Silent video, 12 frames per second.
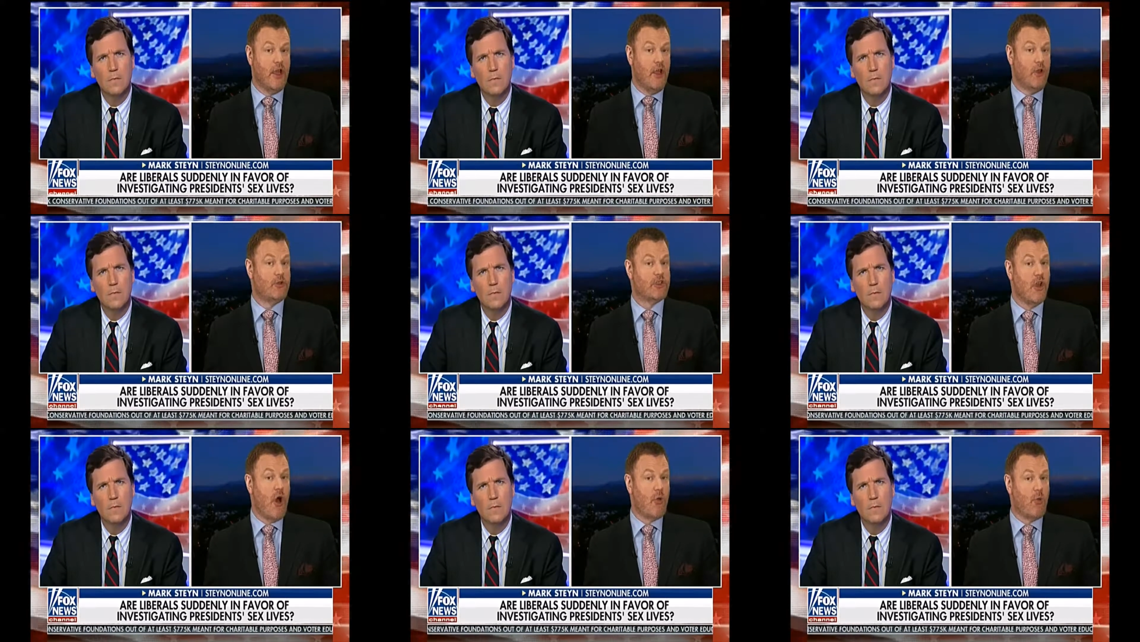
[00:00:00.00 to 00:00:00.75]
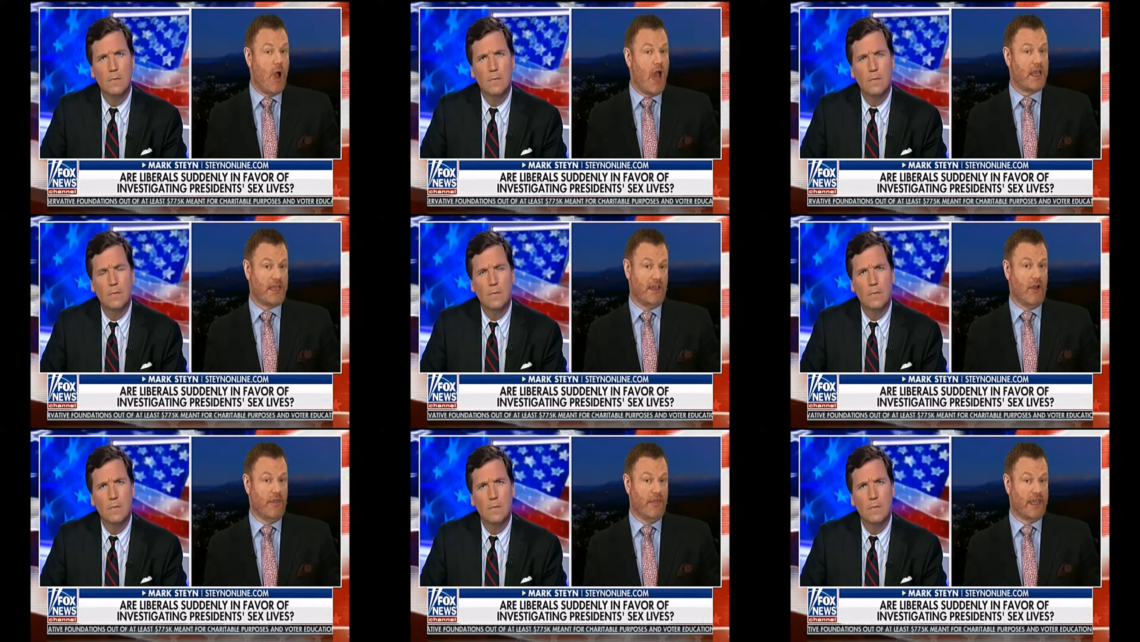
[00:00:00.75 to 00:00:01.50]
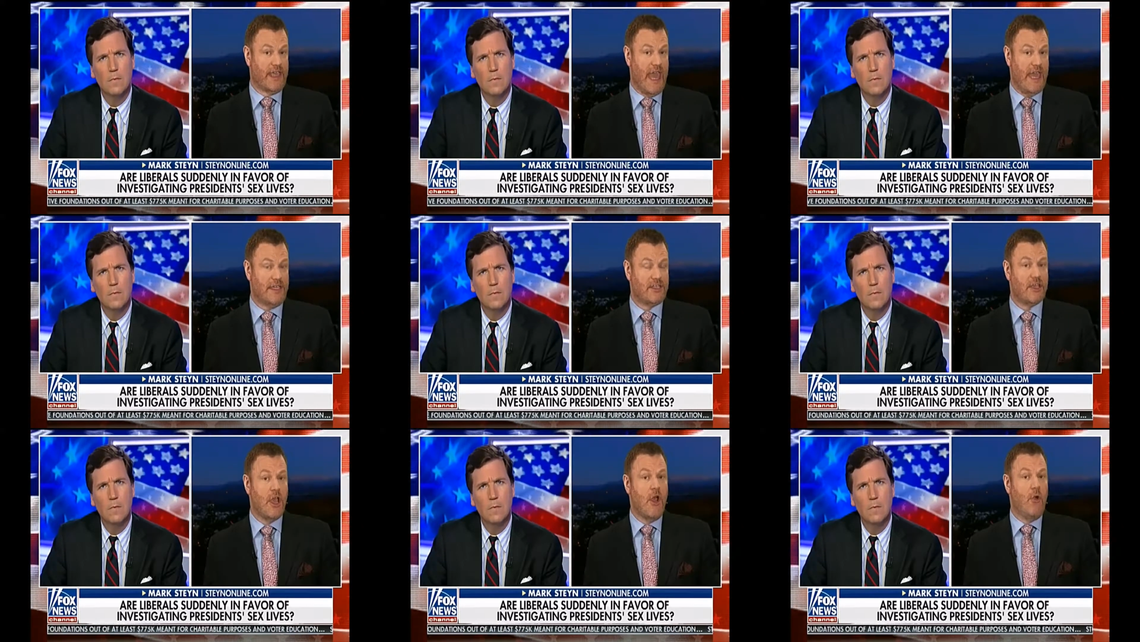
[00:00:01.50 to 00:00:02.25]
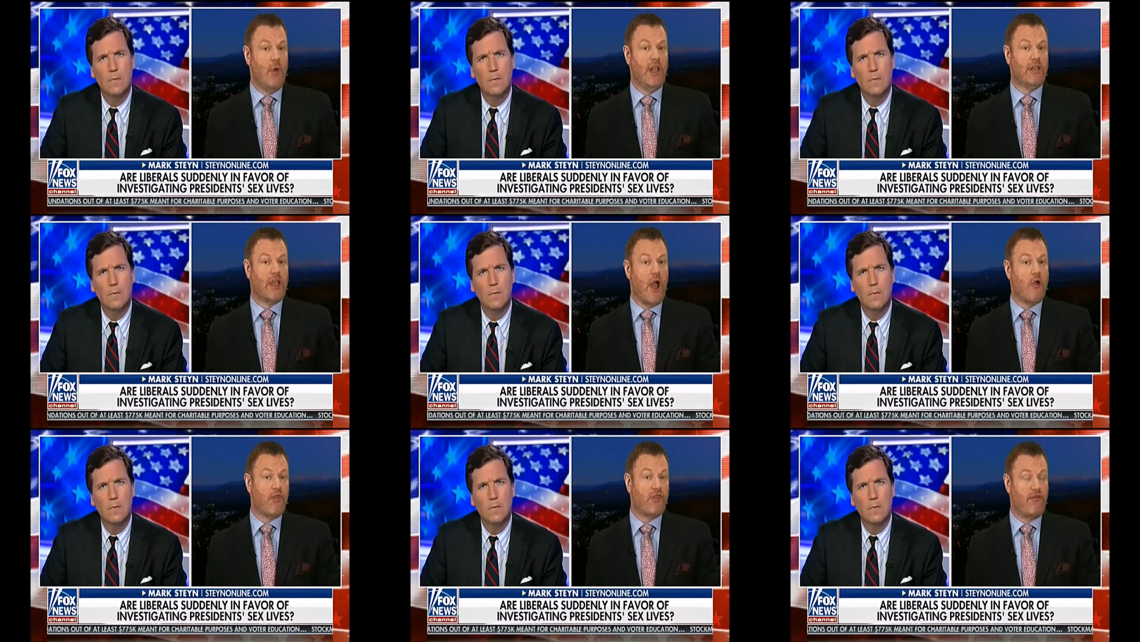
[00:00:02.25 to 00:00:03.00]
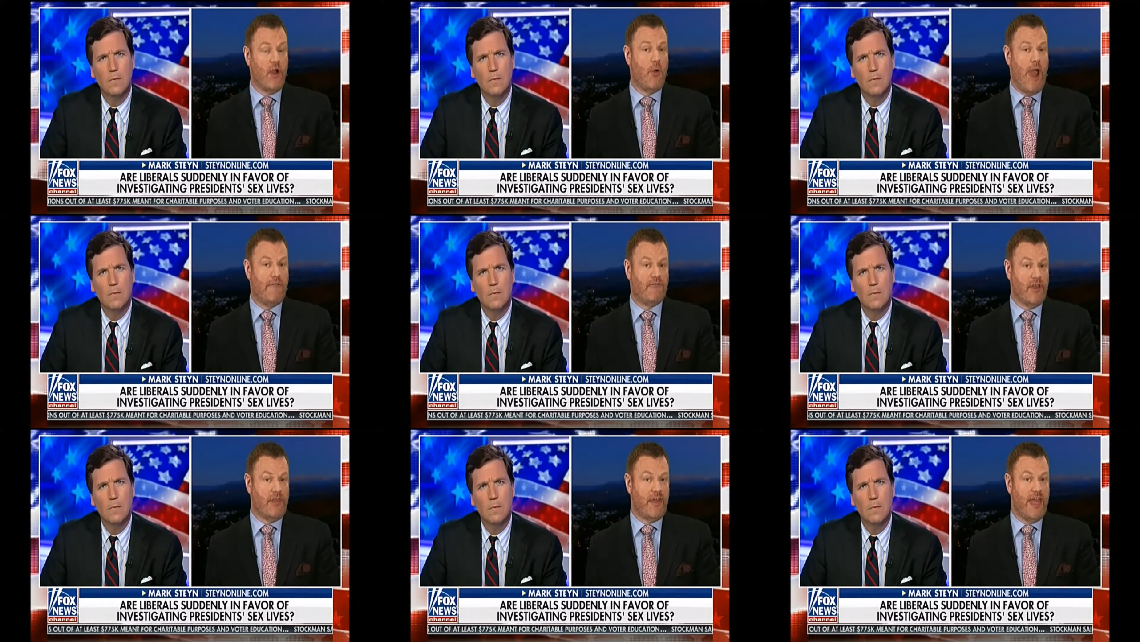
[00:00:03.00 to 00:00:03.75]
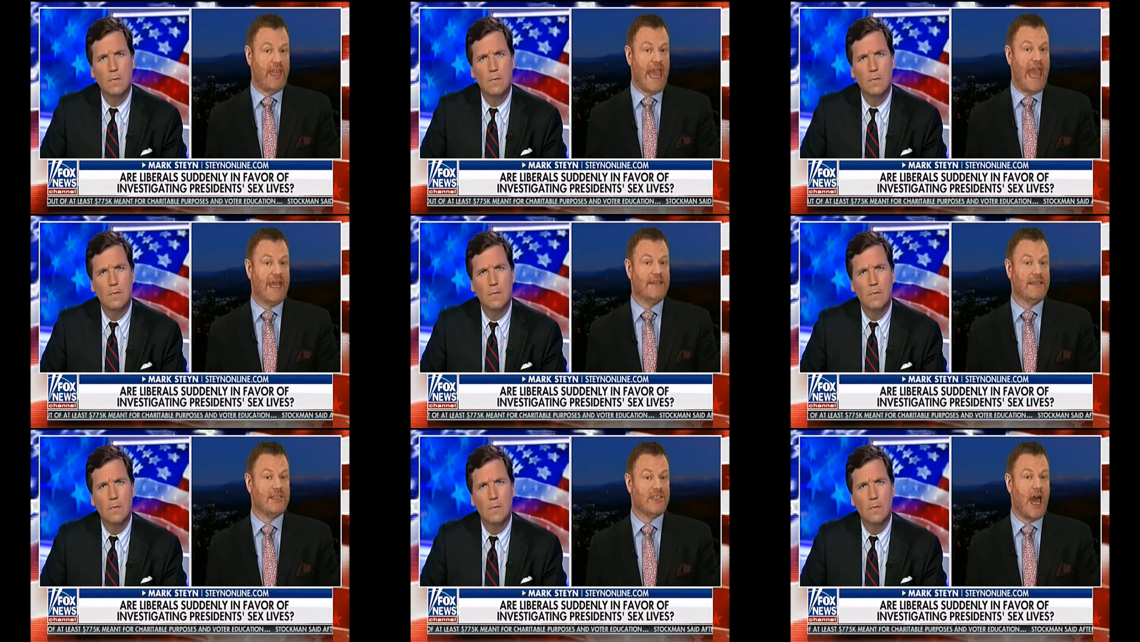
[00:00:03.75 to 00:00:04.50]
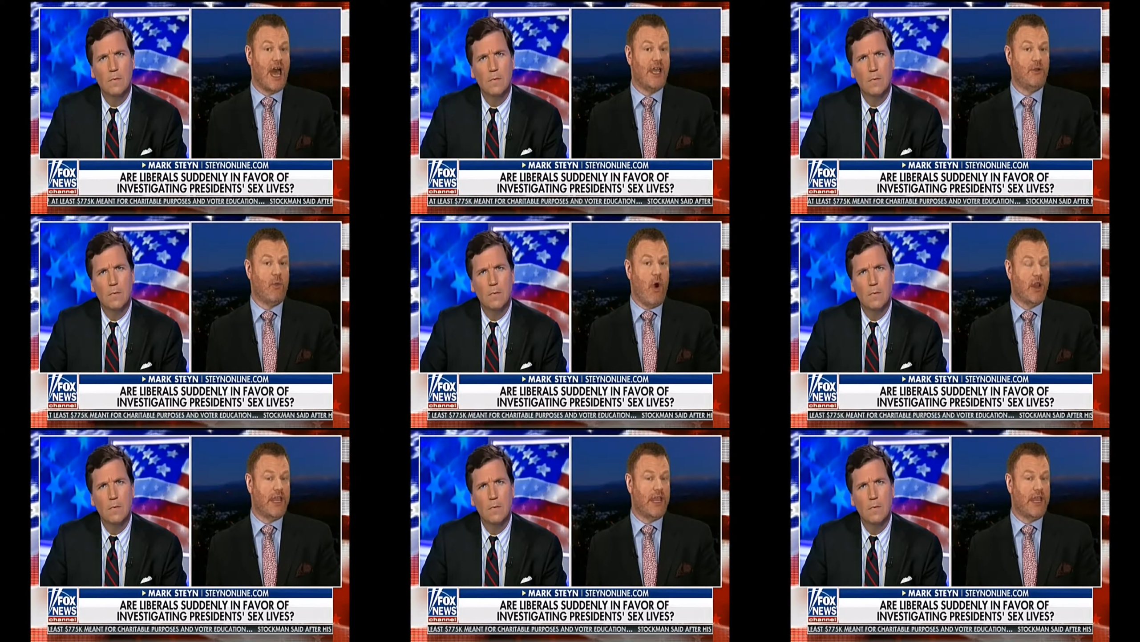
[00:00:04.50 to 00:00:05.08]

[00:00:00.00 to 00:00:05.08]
Speaker 1: who's not working on the case, will go through everything and decide what